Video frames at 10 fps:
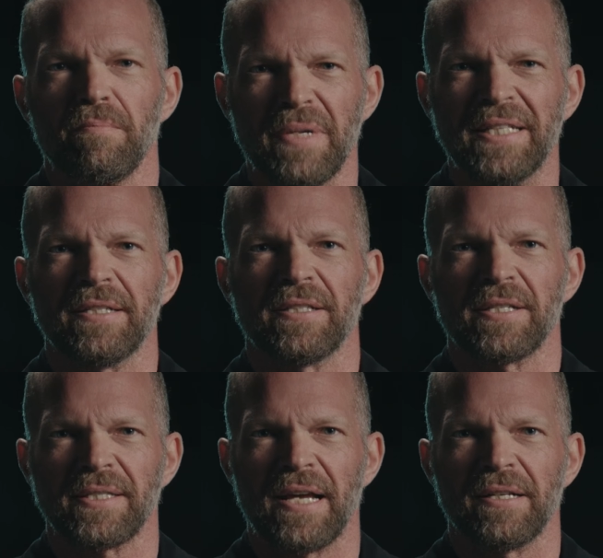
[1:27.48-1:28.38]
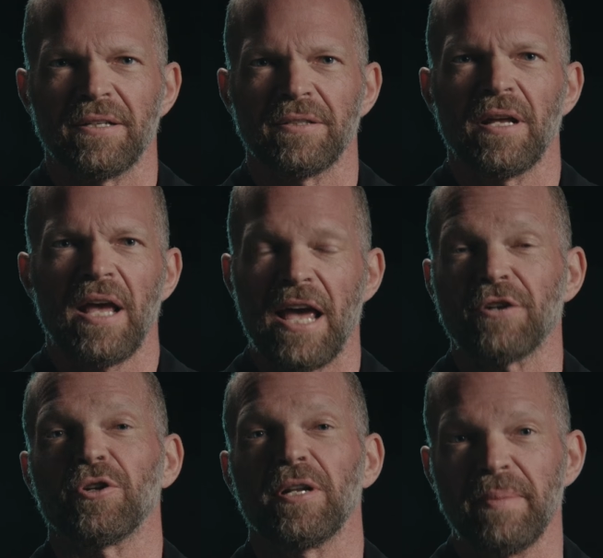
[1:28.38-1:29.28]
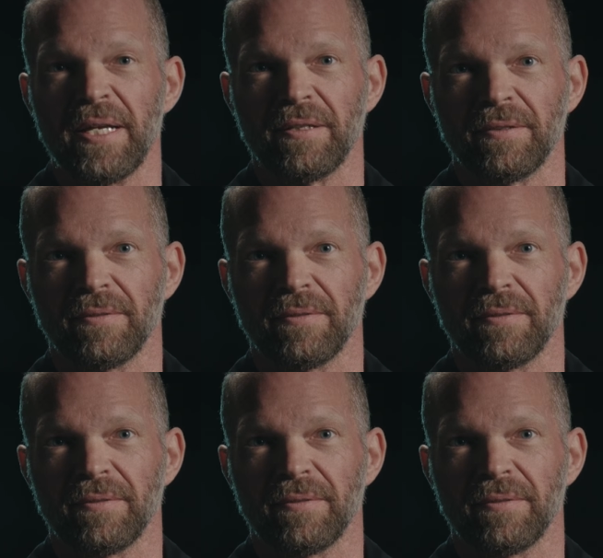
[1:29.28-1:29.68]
meeting the standard actually mean?